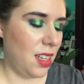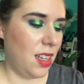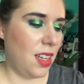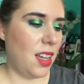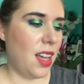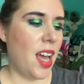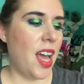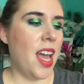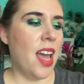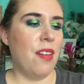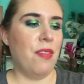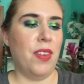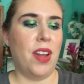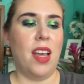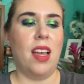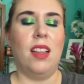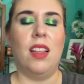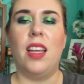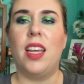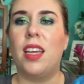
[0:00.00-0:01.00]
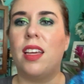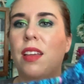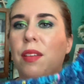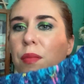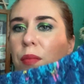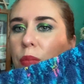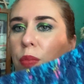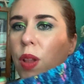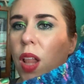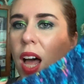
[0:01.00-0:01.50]
I have not like
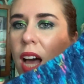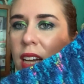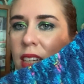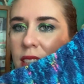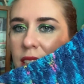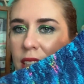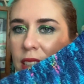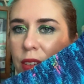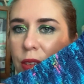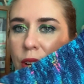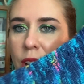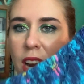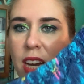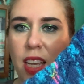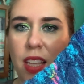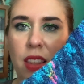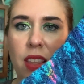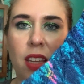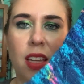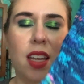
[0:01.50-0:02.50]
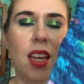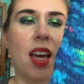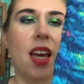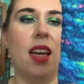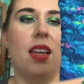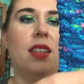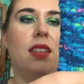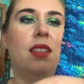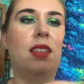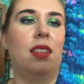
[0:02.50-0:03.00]
blocked it or anything
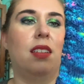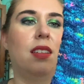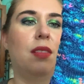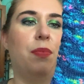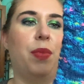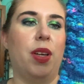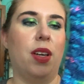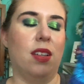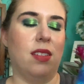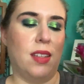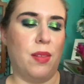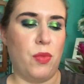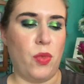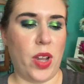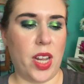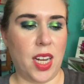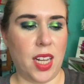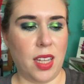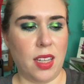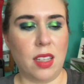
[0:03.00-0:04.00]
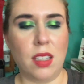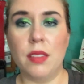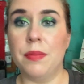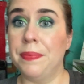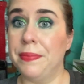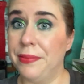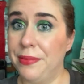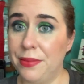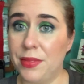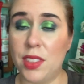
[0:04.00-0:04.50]
yet because I'm waiting
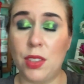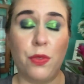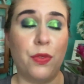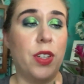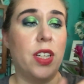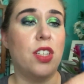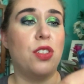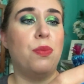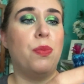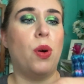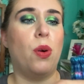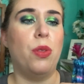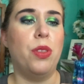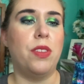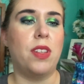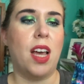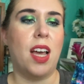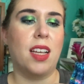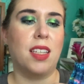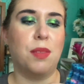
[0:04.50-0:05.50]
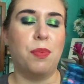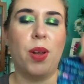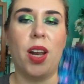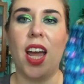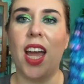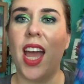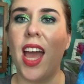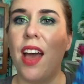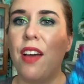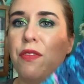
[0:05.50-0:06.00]
to finish both socks. But I
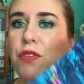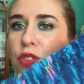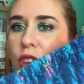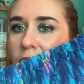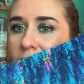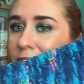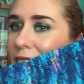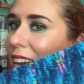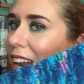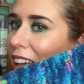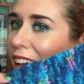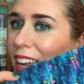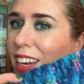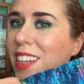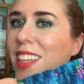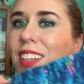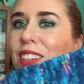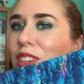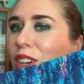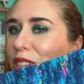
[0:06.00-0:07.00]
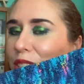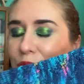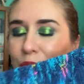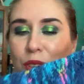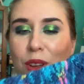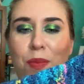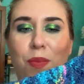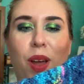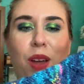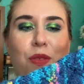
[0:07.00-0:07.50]
have tried it on. It does
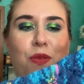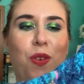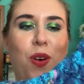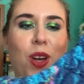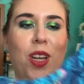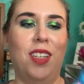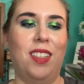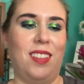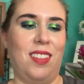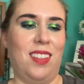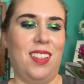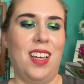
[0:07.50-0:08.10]
fit my foot.